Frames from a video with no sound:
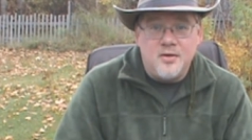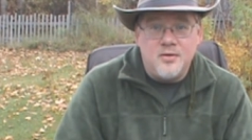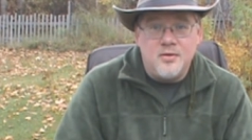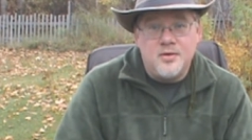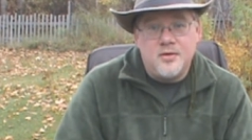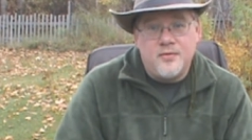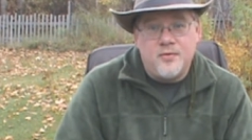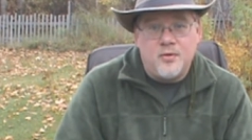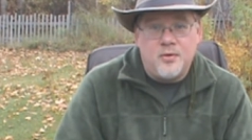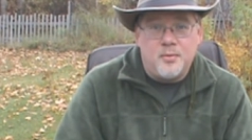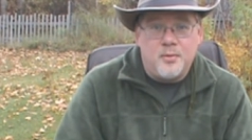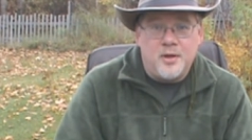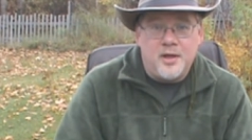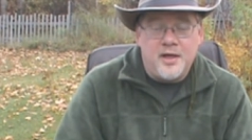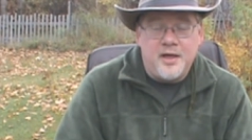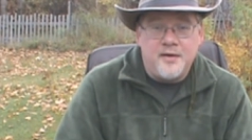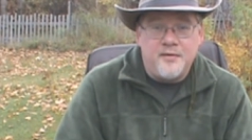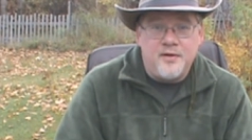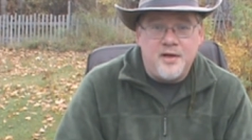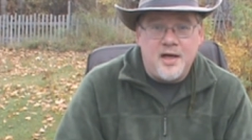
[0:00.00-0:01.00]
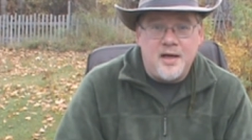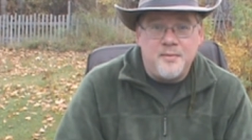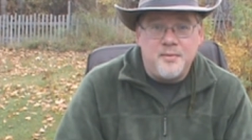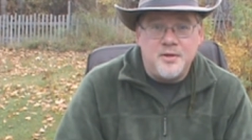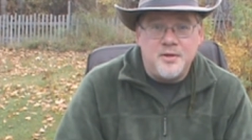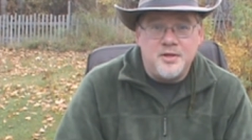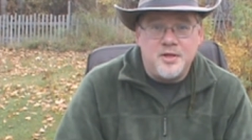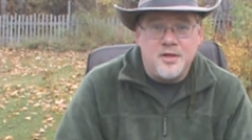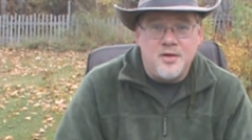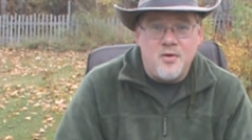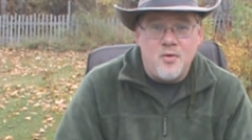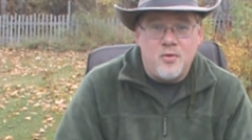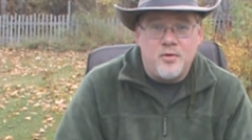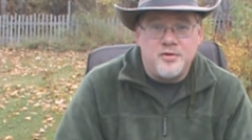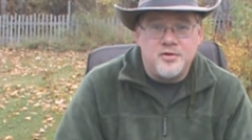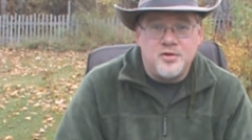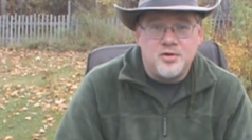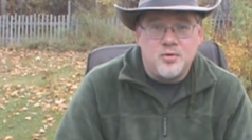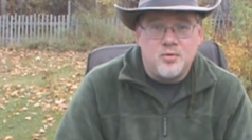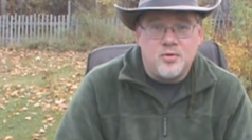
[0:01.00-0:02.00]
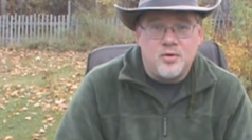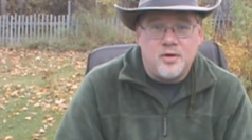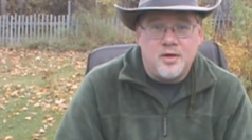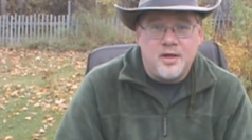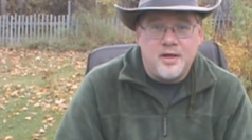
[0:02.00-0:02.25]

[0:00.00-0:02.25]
who's formerly of the Edmonton North store